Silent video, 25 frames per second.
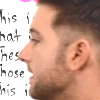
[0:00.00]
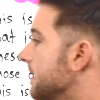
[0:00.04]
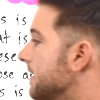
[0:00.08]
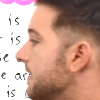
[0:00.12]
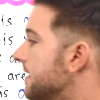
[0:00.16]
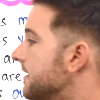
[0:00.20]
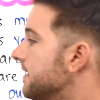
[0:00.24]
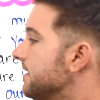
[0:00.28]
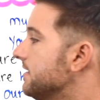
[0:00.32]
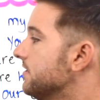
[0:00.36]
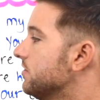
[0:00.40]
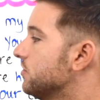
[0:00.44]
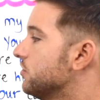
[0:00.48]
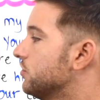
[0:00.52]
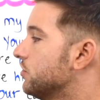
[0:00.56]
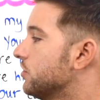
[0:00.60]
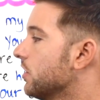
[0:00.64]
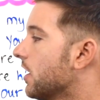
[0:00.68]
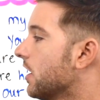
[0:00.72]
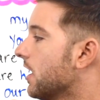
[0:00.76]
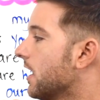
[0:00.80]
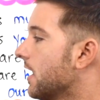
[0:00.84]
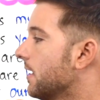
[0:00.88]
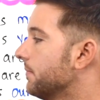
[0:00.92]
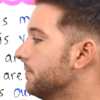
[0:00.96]
his
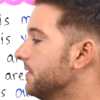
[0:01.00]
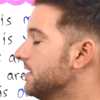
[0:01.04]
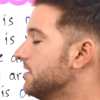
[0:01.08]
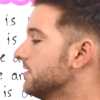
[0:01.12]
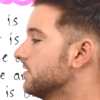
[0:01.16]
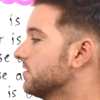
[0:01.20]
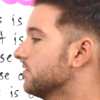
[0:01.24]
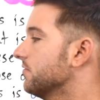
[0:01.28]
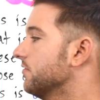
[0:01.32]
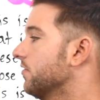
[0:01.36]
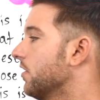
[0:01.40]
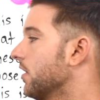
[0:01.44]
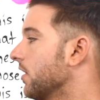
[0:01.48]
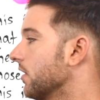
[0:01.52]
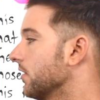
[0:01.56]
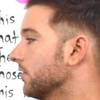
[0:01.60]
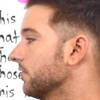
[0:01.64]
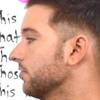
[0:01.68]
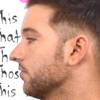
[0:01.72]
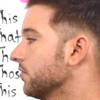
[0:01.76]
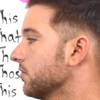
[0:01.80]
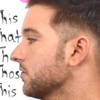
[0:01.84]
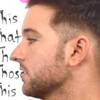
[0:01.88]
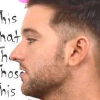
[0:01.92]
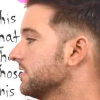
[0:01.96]
job is far.
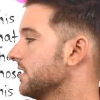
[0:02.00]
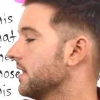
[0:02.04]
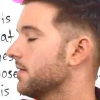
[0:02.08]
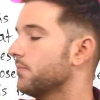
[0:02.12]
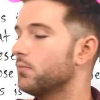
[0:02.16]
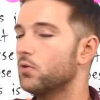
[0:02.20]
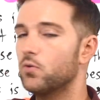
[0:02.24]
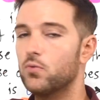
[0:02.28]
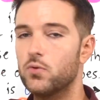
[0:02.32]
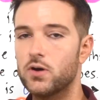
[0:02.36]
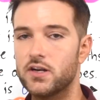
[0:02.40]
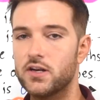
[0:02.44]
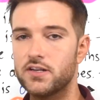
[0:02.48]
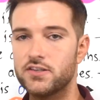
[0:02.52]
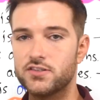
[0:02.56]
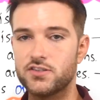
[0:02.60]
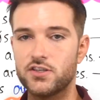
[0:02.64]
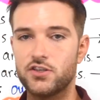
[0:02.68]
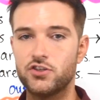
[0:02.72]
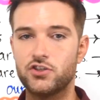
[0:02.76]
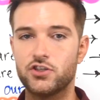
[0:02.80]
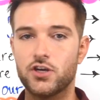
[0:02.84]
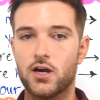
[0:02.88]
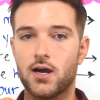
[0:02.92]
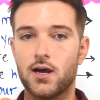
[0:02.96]
For example, what is
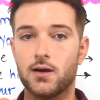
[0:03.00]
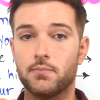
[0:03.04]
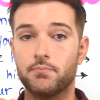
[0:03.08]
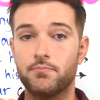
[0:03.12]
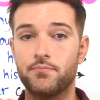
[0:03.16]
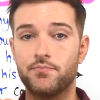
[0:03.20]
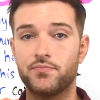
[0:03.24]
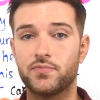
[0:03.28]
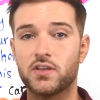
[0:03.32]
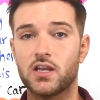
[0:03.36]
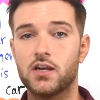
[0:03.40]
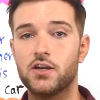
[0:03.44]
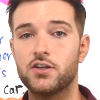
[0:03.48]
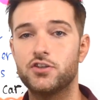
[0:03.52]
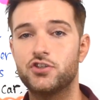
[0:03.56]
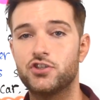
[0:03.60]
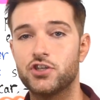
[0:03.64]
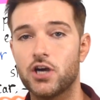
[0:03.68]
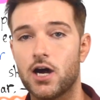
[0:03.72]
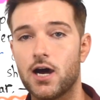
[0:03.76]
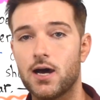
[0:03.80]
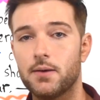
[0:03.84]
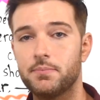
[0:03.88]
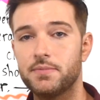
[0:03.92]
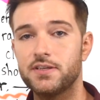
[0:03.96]
a job? A
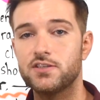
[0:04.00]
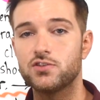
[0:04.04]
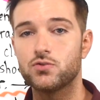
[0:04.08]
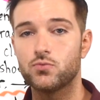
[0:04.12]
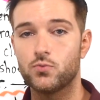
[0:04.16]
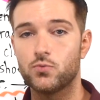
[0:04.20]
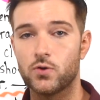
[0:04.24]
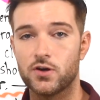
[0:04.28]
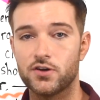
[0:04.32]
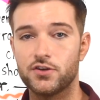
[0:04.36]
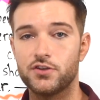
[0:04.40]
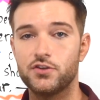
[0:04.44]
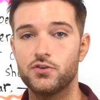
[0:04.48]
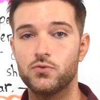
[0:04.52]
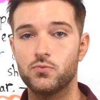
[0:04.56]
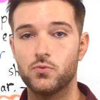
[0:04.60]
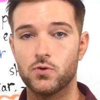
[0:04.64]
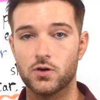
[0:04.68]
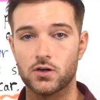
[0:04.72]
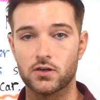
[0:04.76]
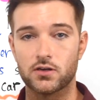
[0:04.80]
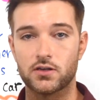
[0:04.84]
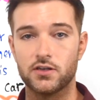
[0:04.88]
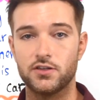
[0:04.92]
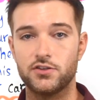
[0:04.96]
job is where you
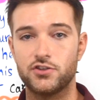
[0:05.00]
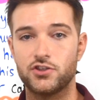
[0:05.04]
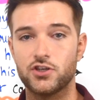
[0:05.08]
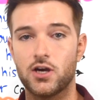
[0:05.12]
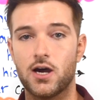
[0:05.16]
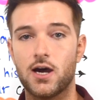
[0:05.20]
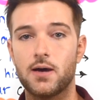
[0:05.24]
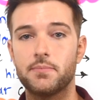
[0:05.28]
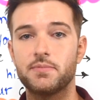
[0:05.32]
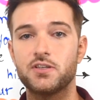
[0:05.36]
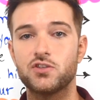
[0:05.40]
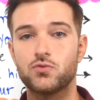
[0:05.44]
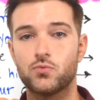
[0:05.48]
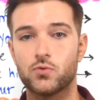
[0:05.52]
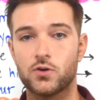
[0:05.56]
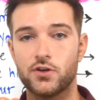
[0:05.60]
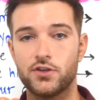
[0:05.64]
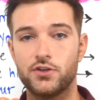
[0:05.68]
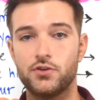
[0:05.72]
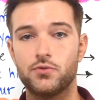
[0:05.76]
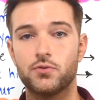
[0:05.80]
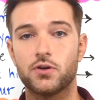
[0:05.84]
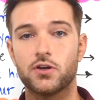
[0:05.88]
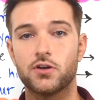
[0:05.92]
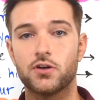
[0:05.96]
work. A job is where
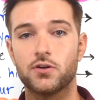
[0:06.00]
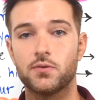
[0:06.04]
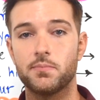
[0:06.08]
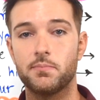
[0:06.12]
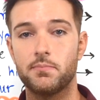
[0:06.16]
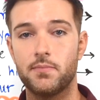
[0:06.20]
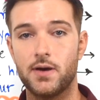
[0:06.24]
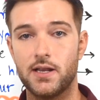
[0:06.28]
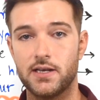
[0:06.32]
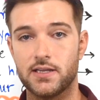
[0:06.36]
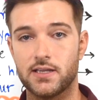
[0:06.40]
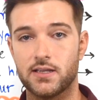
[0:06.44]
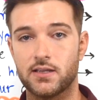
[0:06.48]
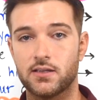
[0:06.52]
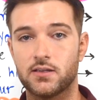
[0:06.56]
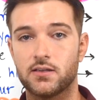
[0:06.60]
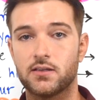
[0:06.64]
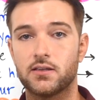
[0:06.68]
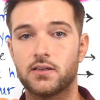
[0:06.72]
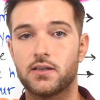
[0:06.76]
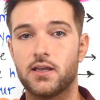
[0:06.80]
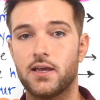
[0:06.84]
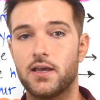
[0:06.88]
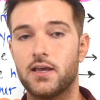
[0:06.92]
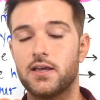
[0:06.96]
you earn money.
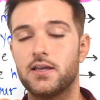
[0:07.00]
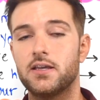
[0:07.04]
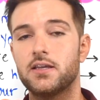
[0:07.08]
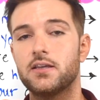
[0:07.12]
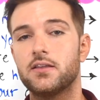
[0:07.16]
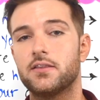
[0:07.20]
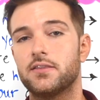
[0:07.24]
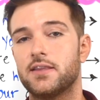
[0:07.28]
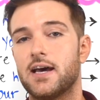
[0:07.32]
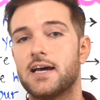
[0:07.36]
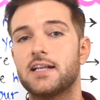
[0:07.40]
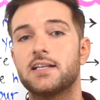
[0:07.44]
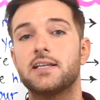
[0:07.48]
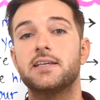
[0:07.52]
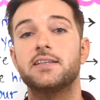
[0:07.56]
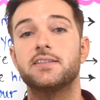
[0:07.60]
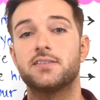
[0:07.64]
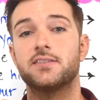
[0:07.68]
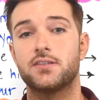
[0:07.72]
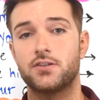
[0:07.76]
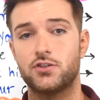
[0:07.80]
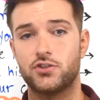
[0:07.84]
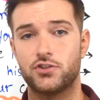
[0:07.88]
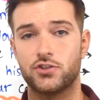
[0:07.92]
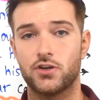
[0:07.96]
Okay, that
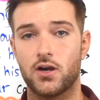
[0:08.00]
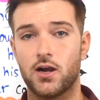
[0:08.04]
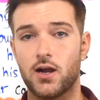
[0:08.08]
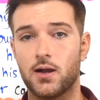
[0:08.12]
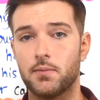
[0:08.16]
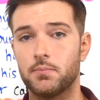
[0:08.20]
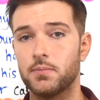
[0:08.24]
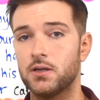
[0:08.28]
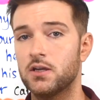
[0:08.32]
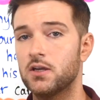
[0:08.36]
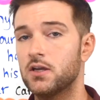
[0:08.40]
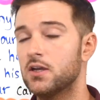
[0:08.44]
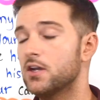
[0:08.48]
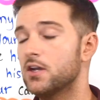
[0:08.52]
is a job.